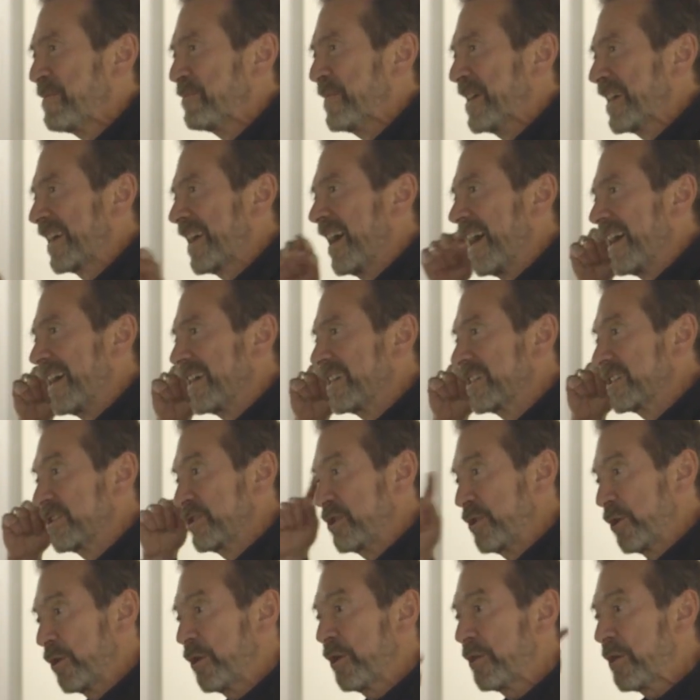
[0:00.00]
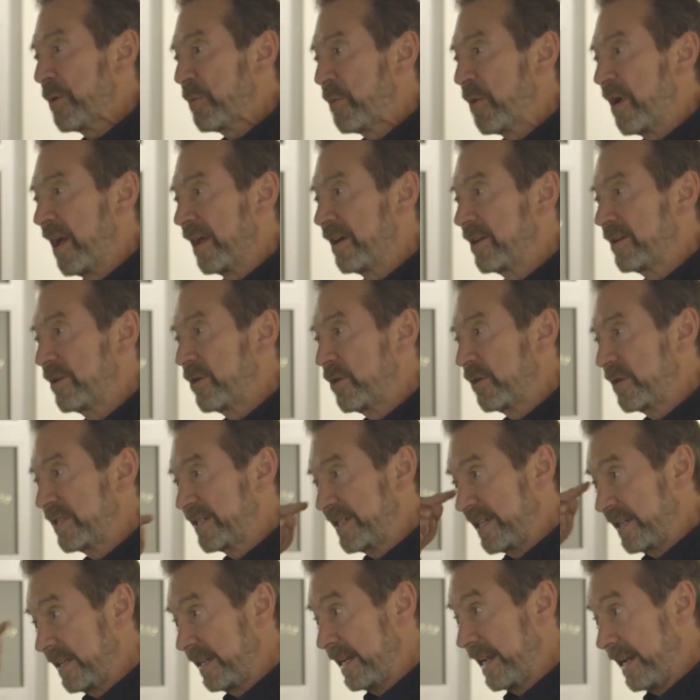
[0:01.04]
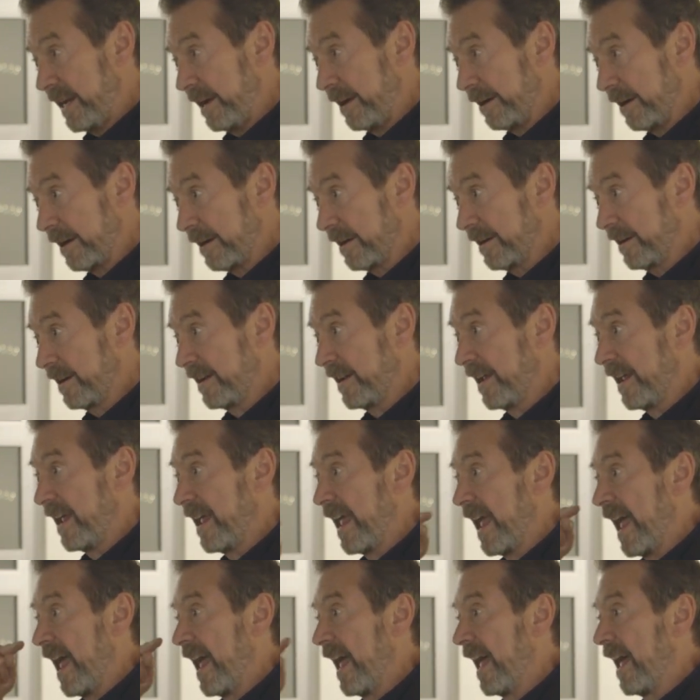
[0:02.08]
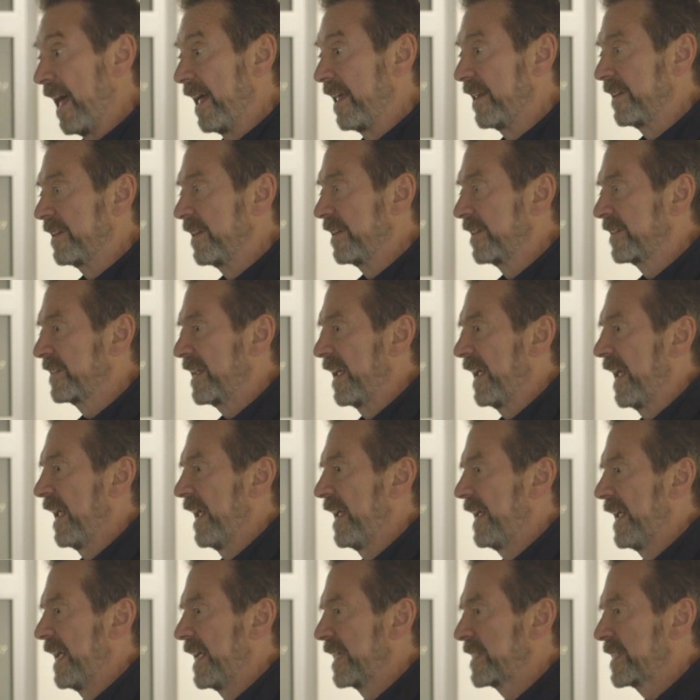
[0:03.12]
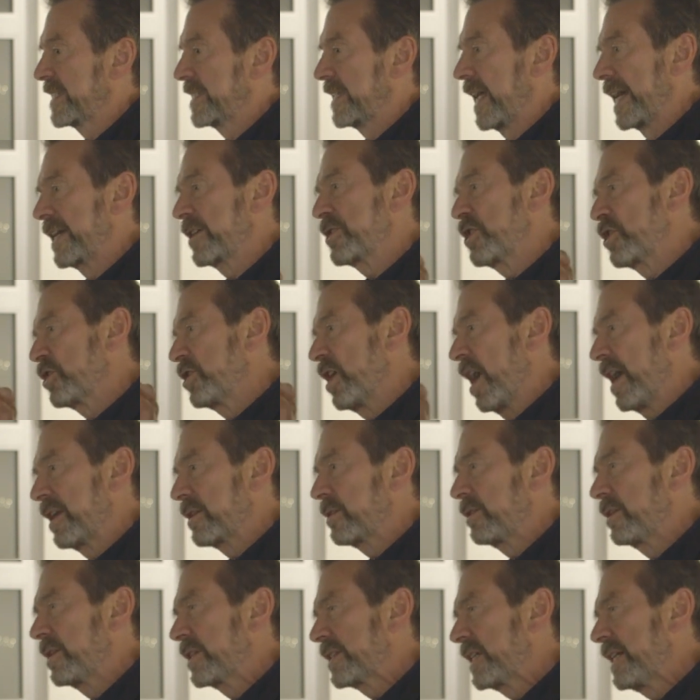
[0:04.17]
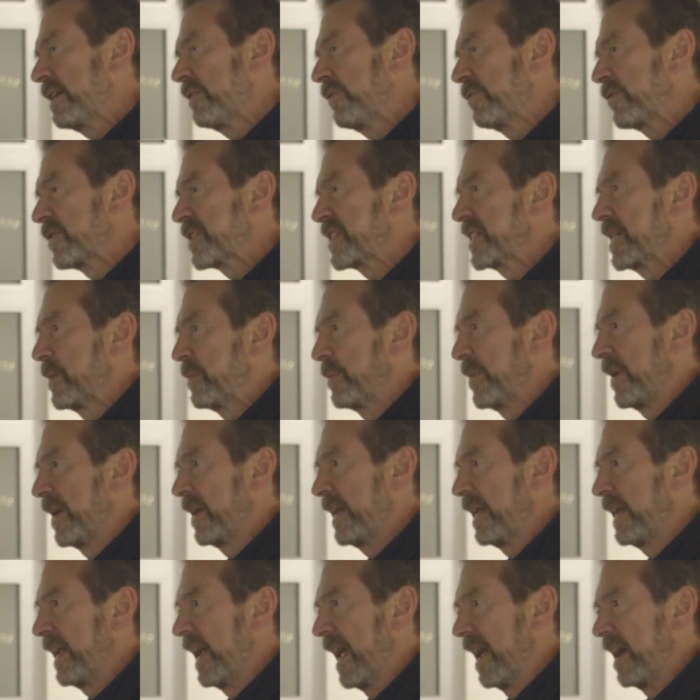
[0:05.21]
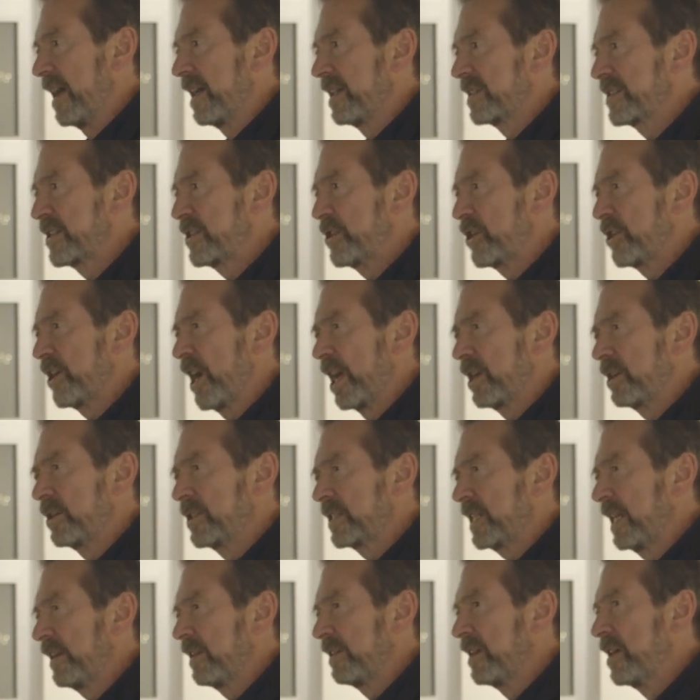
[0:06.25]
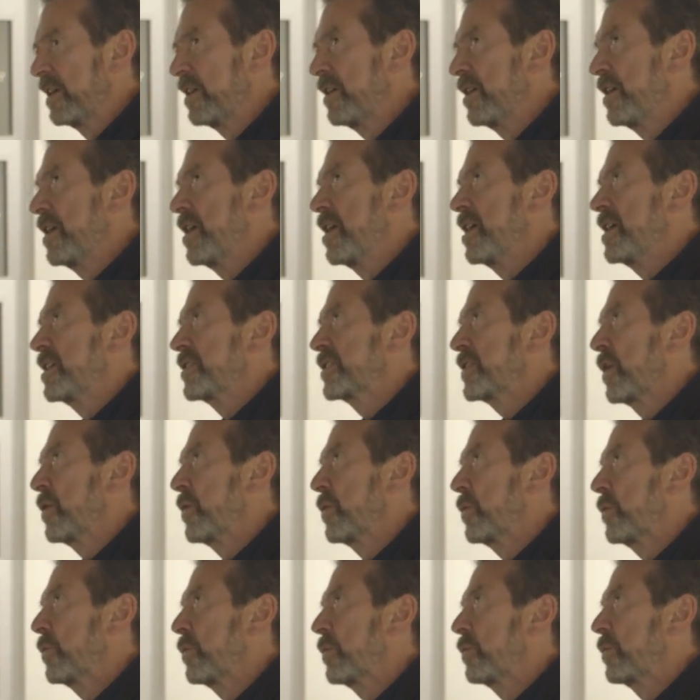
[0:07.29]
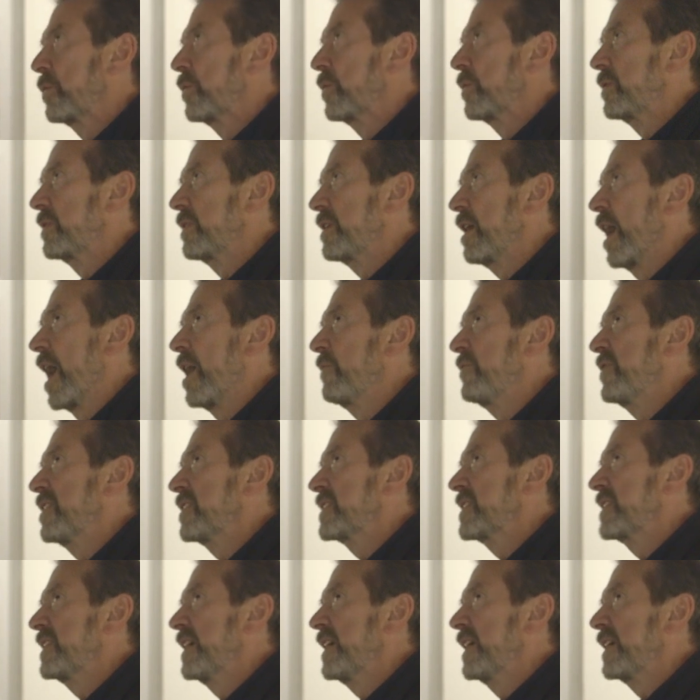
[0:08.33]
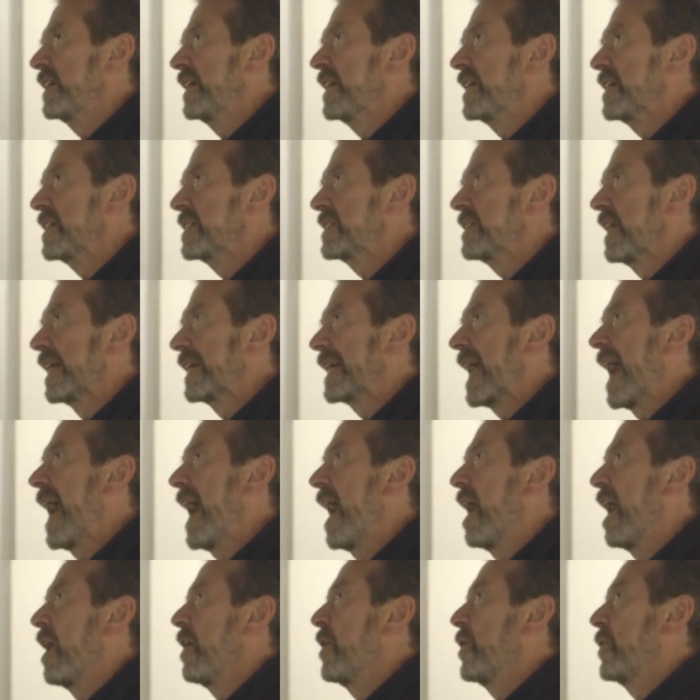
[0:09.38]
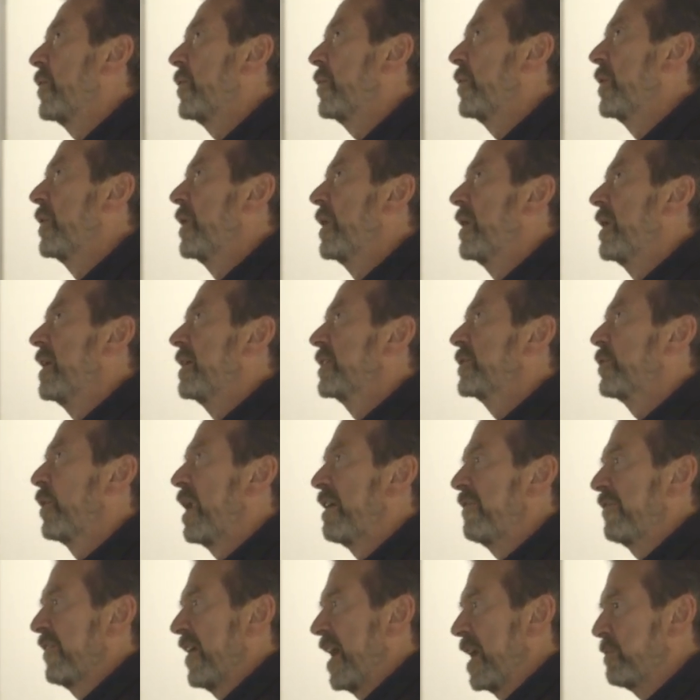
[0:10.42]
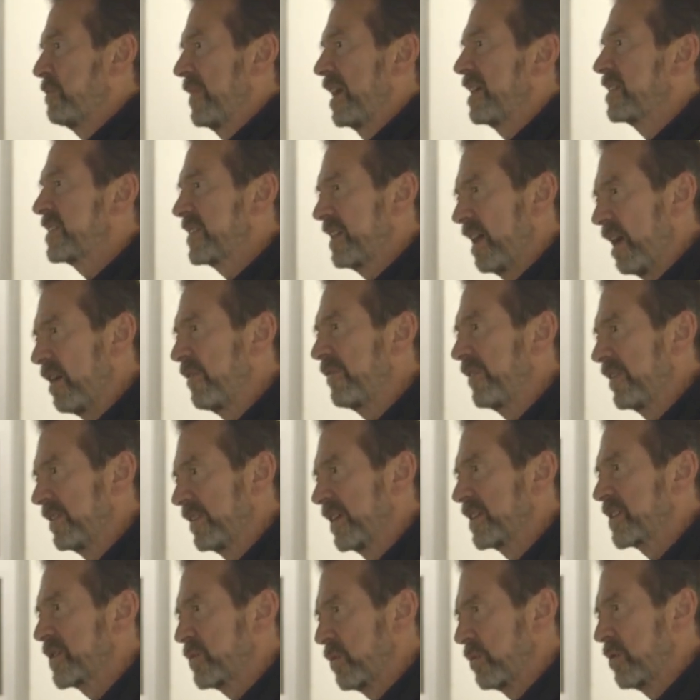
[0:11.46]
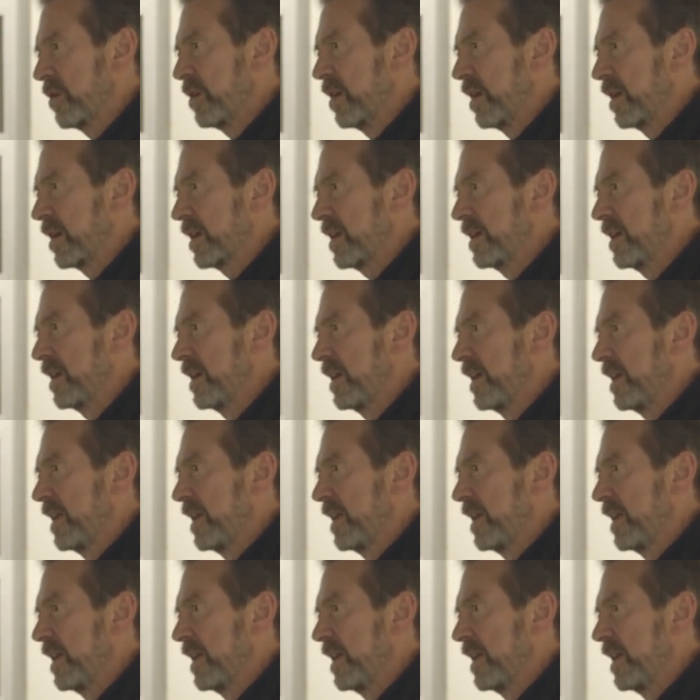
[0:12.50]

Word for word: because you're the one who's in here, and it's like you're not looking for somebody else. You're not looking. So the obvious thing is like, how do I find myself in this work?